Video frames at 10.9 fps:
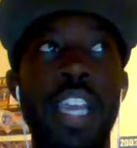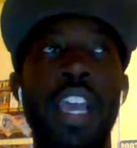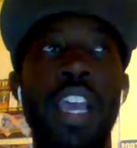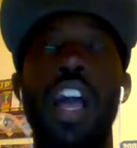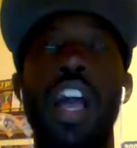
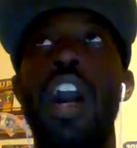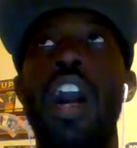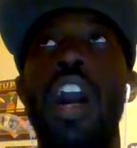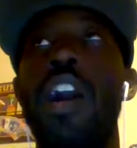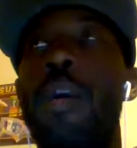
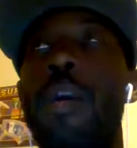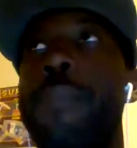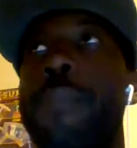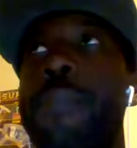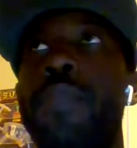
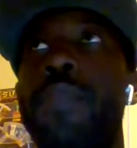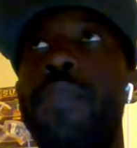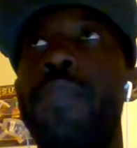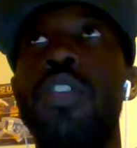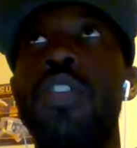You
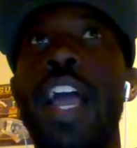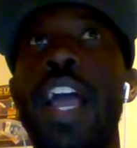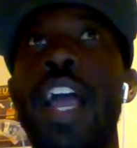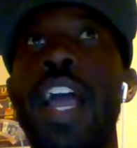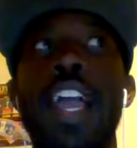got
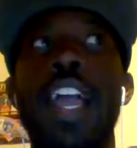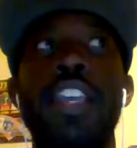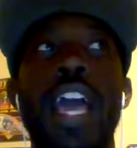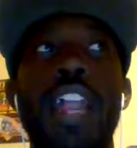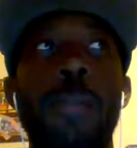a
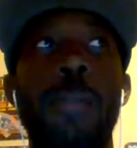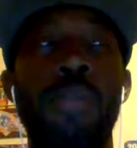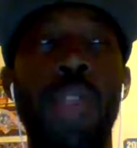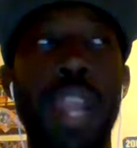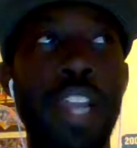brand
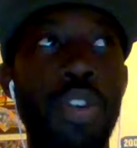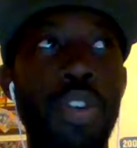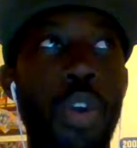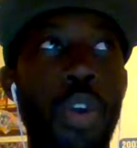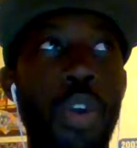new
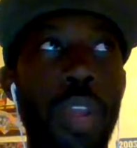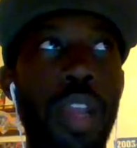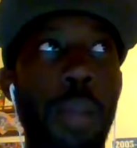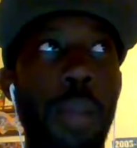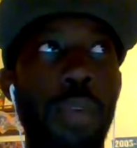arena, a
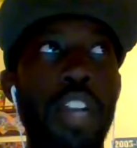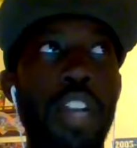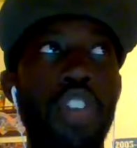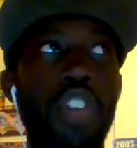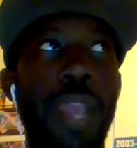brand new
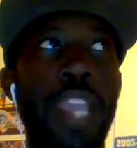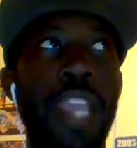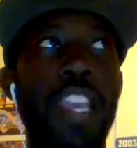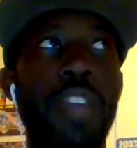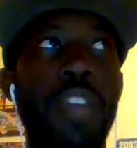spanking
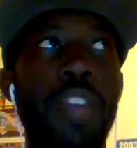arena.